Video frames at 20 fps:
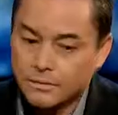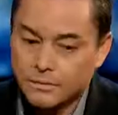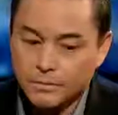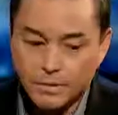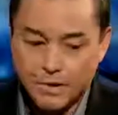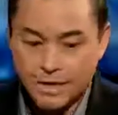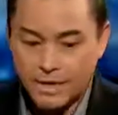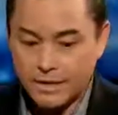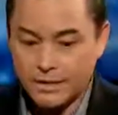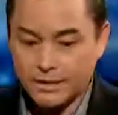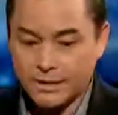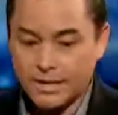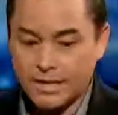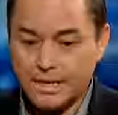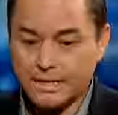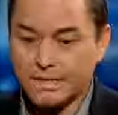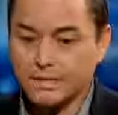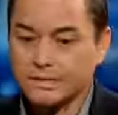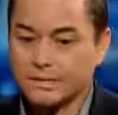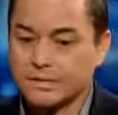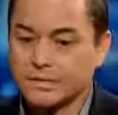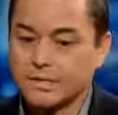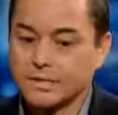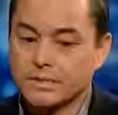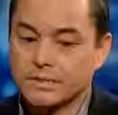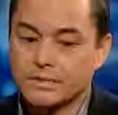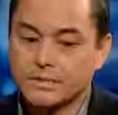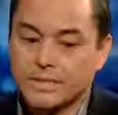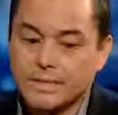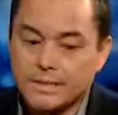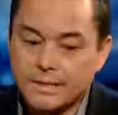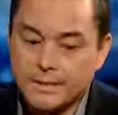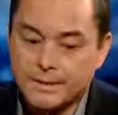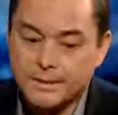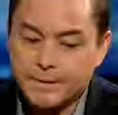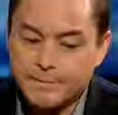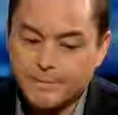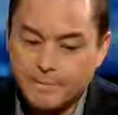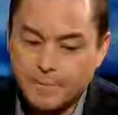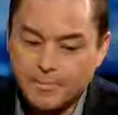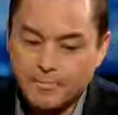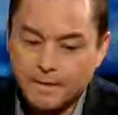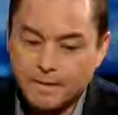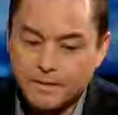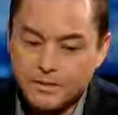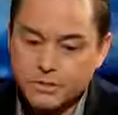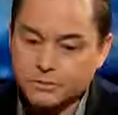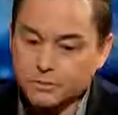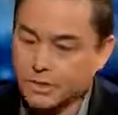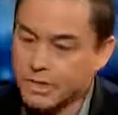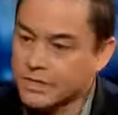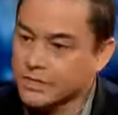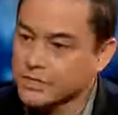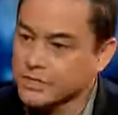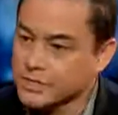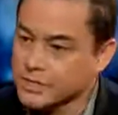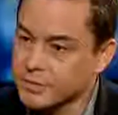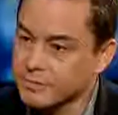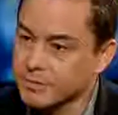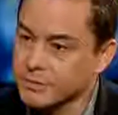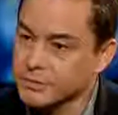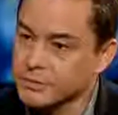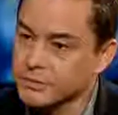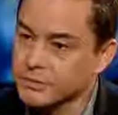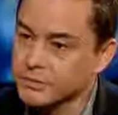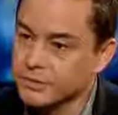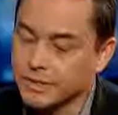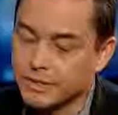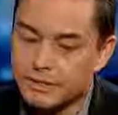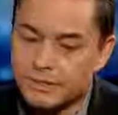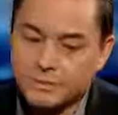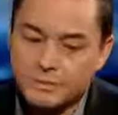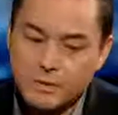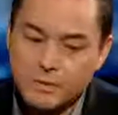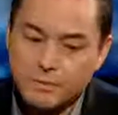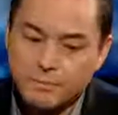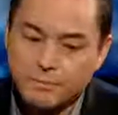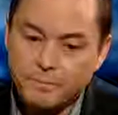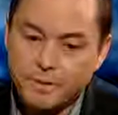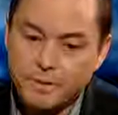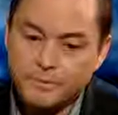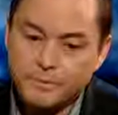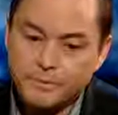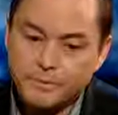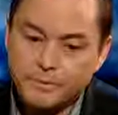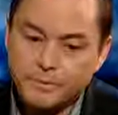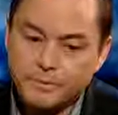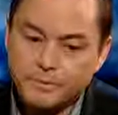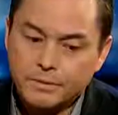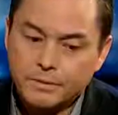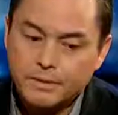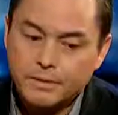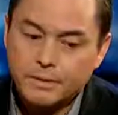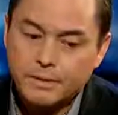No, in the end, it's a relationship issue, and it's about people,